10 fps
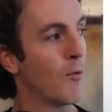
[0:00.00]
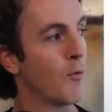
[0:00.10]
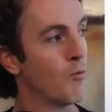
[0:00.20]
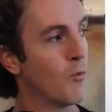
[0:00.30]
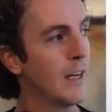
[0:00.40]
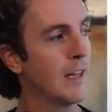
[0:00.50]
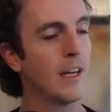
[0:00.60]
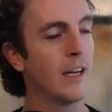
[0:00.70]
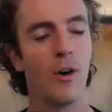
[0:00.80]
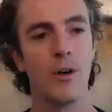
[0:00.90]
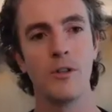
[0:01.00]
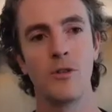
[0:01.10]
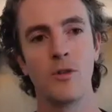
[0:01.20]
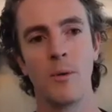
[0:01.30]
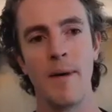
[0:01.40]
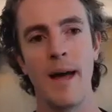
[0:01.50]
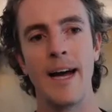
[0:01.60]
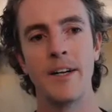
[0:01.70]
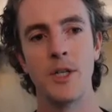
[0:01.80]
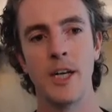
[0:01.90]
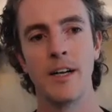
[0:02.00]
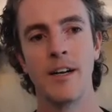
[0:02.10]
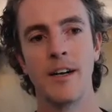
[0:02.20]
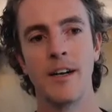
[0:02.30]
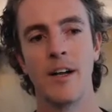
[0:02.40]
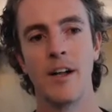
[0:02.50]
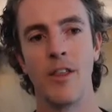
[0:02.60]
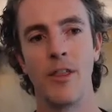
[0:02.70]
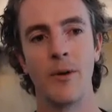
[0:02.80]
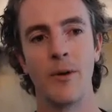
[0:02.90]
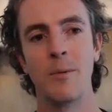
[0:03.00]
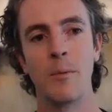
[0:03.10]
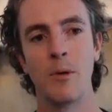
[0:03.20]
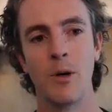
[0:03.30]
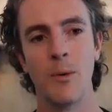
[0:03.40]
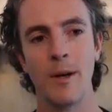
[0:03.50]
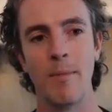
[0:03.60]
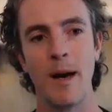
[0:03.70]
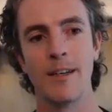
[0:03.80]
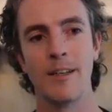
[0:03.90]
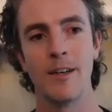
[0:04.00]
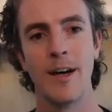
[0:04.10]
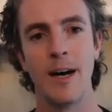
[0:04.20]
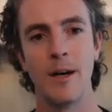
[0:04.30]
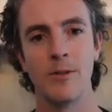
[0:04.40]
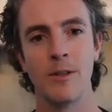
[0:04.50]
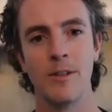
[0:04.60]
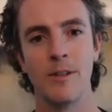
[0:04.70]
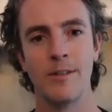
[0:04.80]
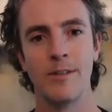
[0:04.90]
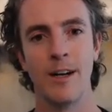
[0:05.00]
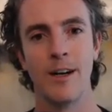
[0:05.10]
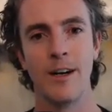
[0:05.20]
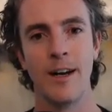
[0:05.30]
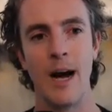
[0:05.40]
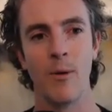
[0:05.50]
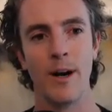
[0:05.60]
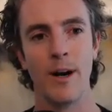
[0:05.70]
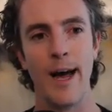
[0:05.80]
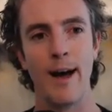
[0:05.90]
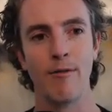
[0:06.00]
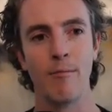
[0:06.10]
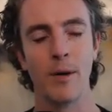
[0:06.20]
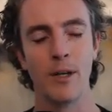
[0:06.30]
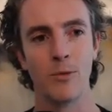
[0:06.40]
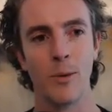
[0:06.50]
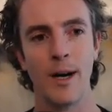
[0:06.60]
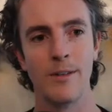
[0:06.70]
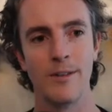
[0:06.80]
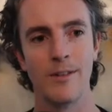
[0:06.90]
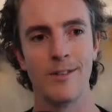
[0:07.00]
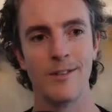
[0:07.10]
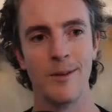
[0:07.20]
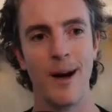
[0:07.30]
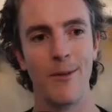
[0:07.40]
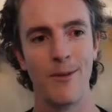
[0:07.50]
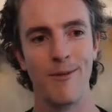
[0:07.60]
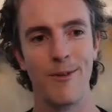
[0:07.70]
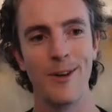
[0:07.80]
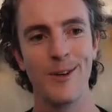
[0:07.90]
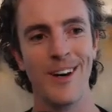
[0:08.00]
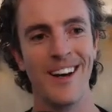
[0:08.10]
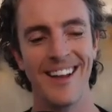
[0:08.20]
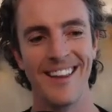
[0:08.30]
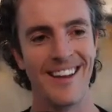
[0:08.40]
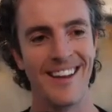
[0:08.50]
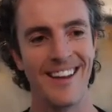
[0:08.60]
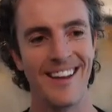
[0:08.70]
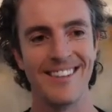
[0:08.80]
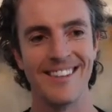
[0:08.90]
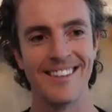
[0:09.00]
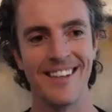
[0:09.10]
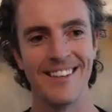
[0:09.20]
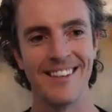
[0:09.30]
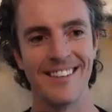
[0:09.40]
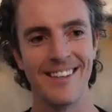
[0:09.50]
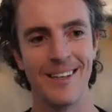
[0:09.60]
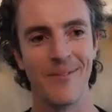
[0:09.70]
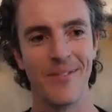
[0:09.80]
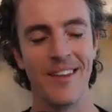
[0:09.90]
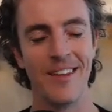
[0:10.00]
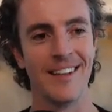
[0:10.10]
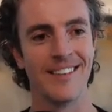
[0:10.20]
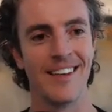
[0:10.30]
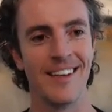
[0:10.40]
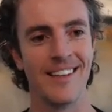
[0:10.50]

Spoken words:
Really hard to imagine those people going back to their houses and sitting on 1.5 hour bus rides to Mountain View. Like, that's just going to seem nuts.